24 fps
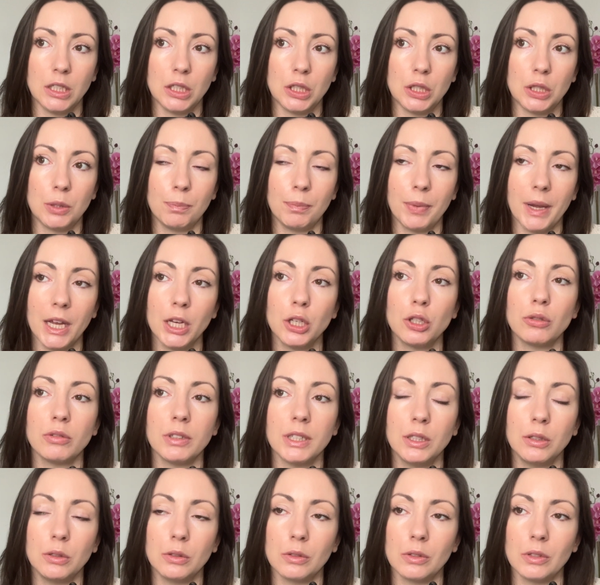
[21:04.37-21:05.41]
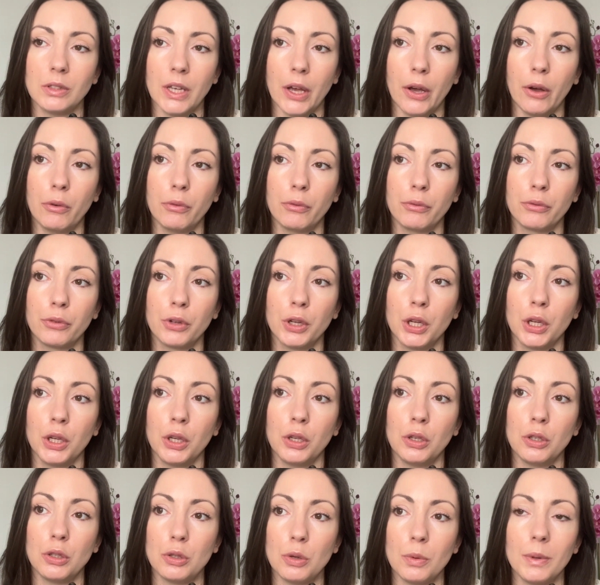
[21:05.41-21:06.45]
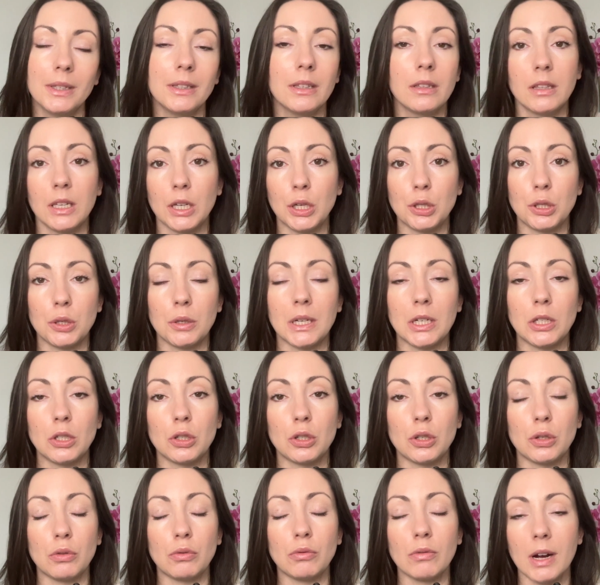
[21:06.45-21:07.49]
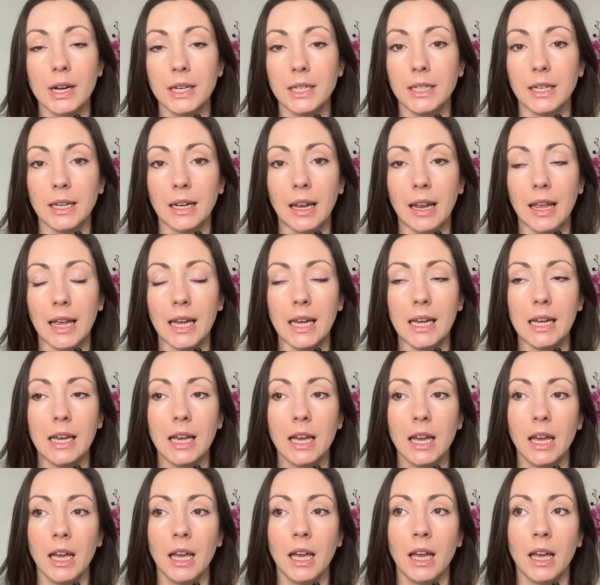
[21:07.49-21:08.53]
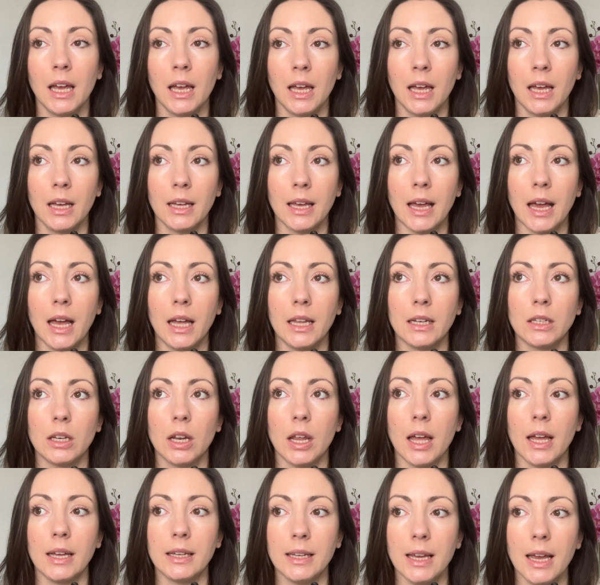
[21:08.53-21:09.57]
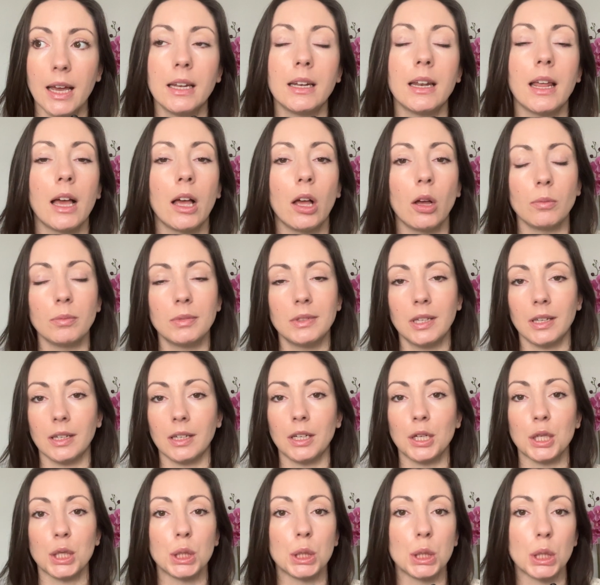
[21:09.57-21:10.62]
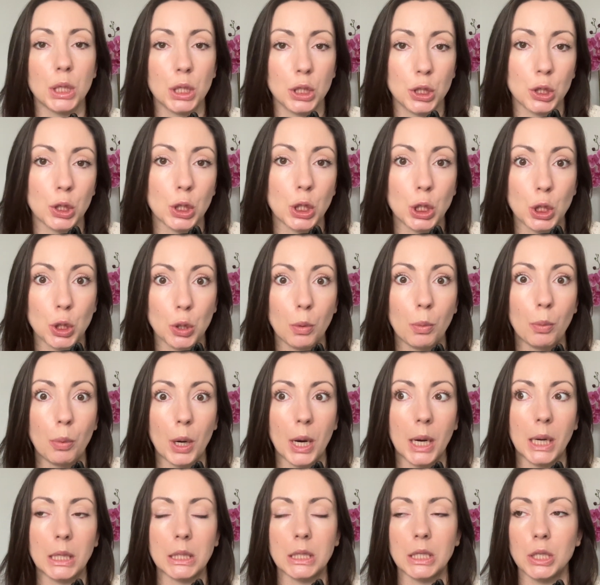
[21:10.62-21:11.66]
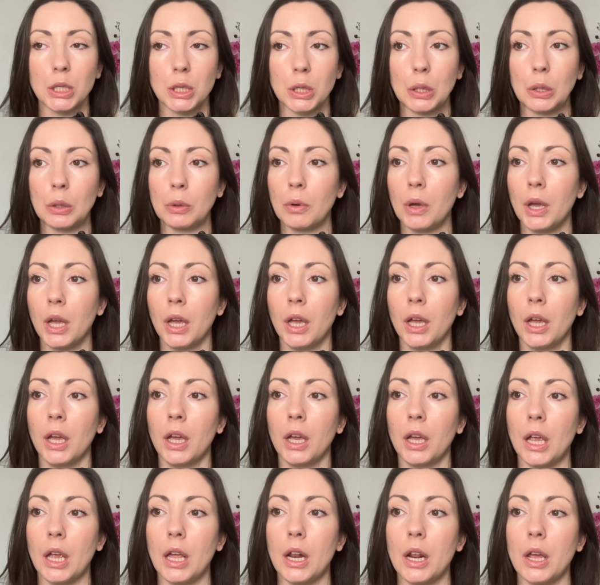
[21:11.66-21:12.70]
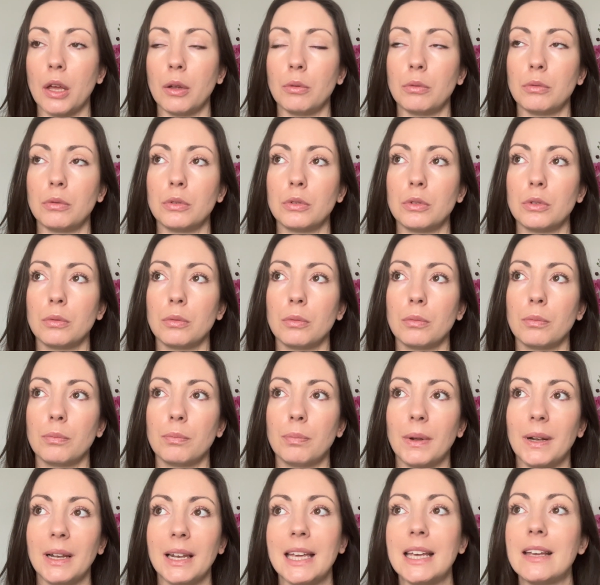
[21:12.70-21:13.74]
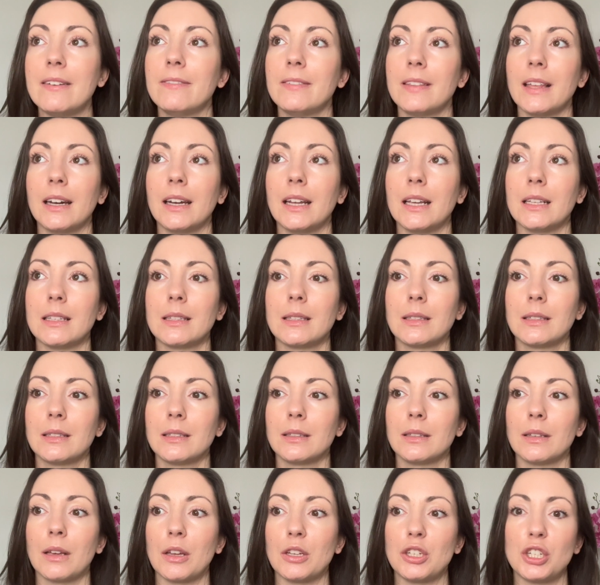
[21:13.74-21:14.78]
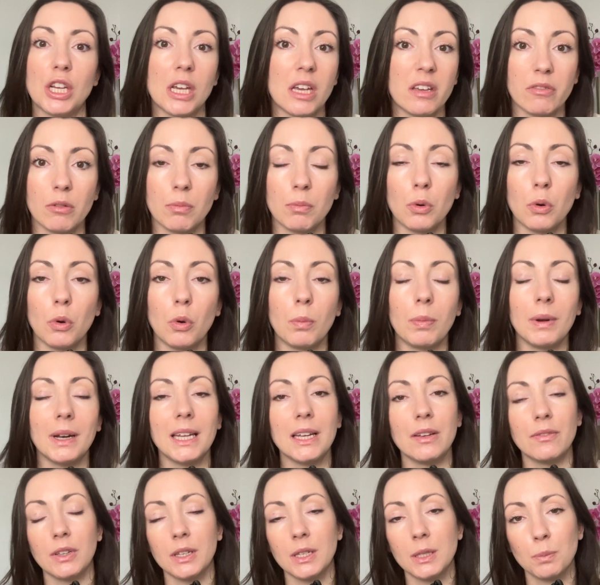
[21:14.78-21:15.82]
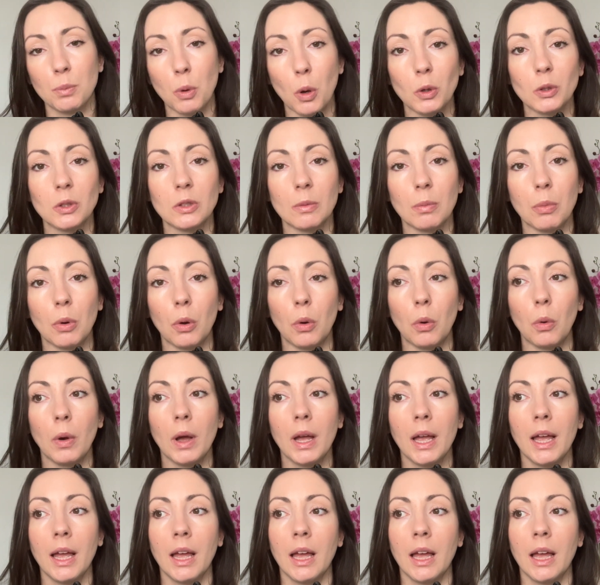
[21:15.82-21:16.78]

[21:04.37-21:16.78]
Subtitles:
and picturing yourself doing the things you need to do regularly can again help to condition your brain to, believe that it's achievable, believe that it's possible,